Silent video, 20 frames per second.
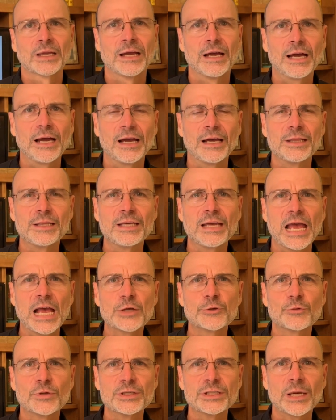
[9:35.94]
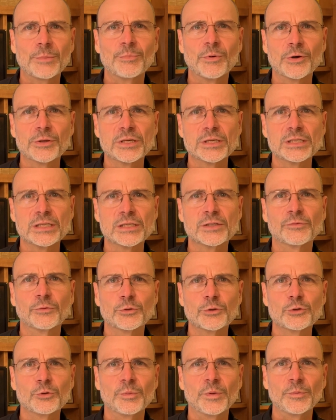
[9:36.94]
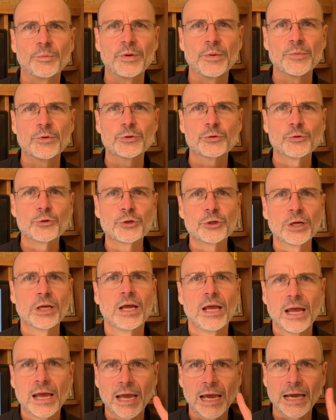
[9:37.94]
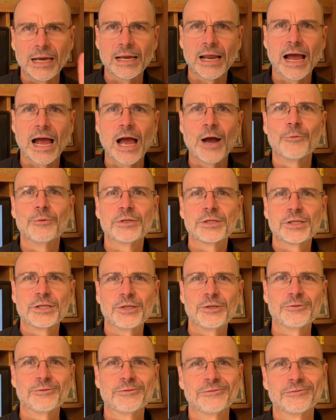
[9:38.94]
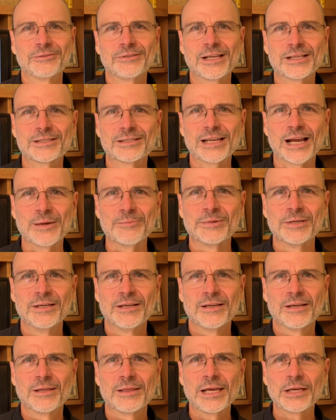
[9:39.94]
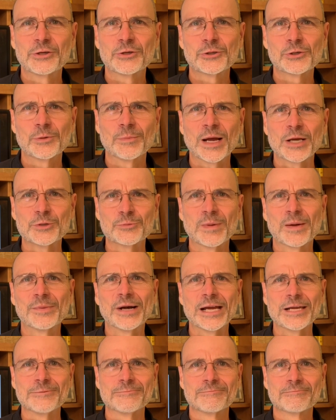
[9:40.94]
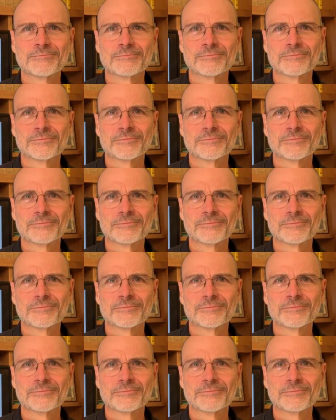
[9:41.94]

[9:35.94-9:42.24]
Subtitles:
the XYZ hypothesis for super premium sushi? And I will see you next time. Thank you so much. Bye-bye.